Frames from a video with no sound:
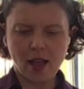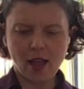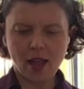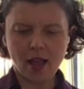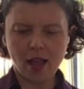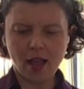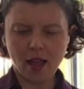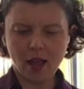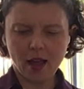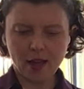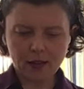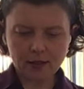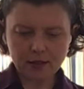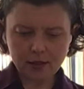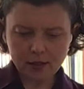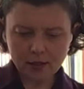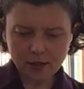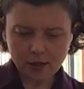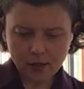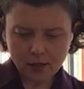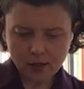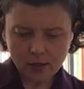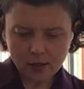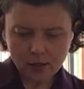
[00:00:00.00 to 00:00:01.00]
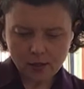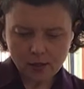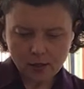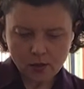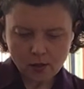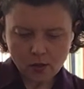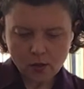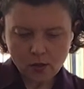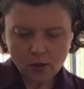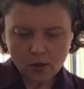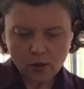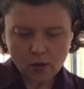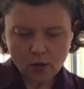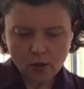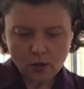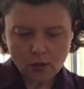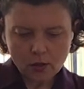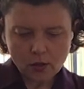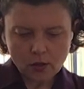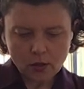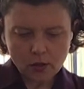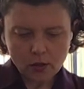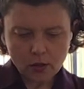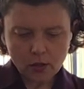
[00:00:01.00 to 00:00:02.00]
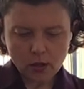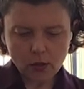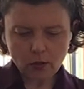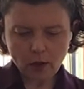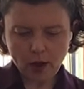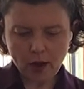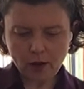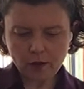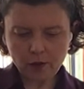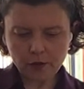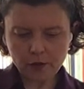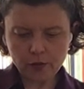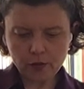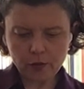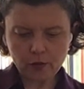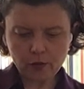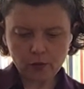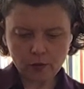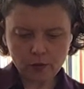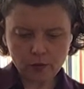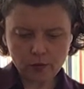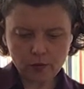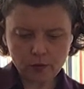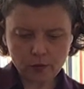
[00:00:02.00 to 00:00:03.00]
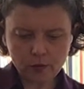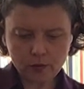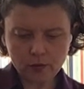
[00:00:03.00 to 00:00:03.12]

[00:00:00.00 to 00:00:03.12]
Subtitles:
And you have to,